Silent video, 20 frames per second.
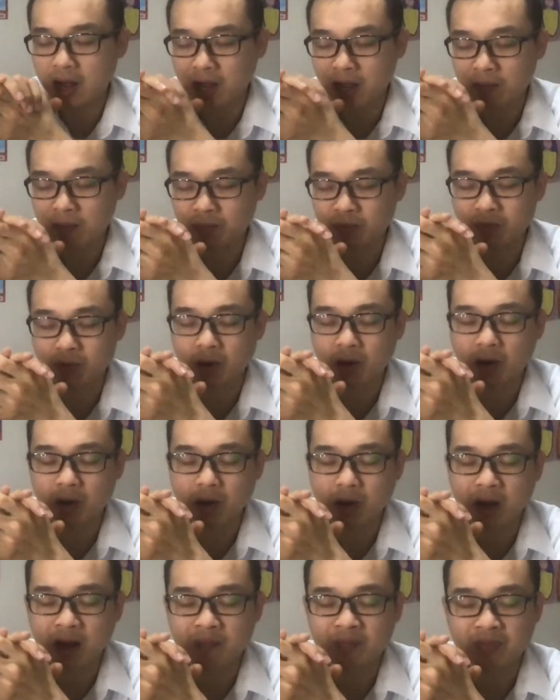upload
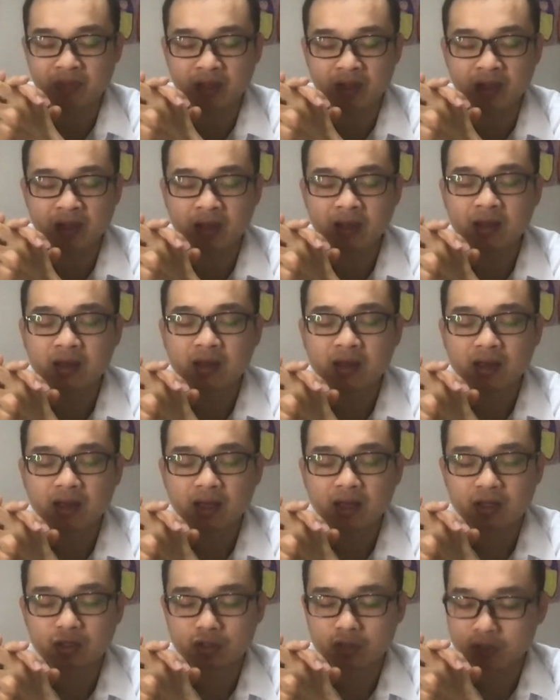up there,
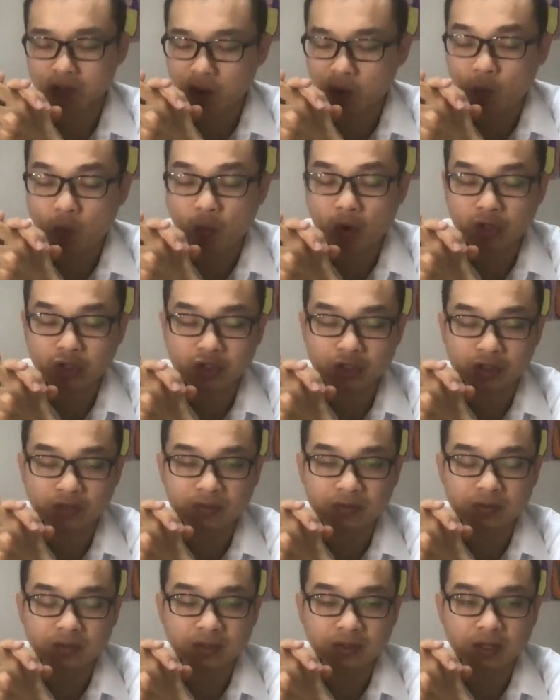so you can watch it.
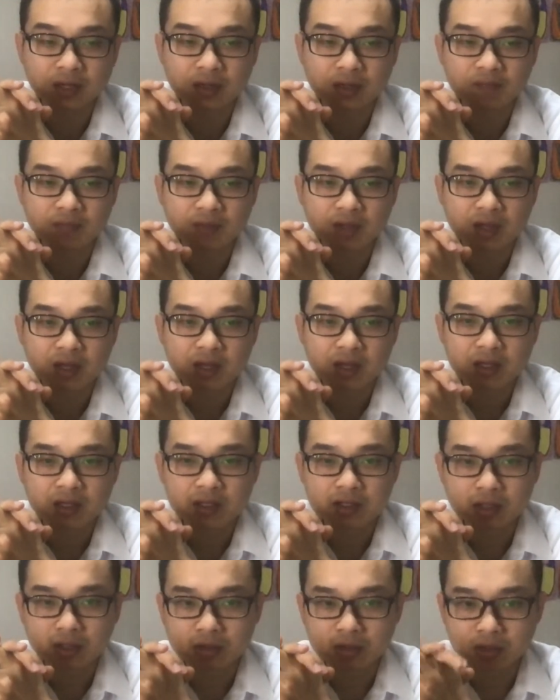Okay,
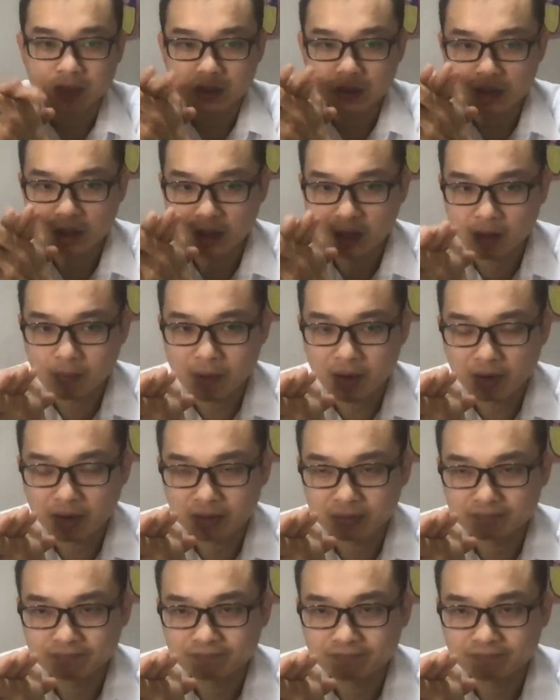so think about it.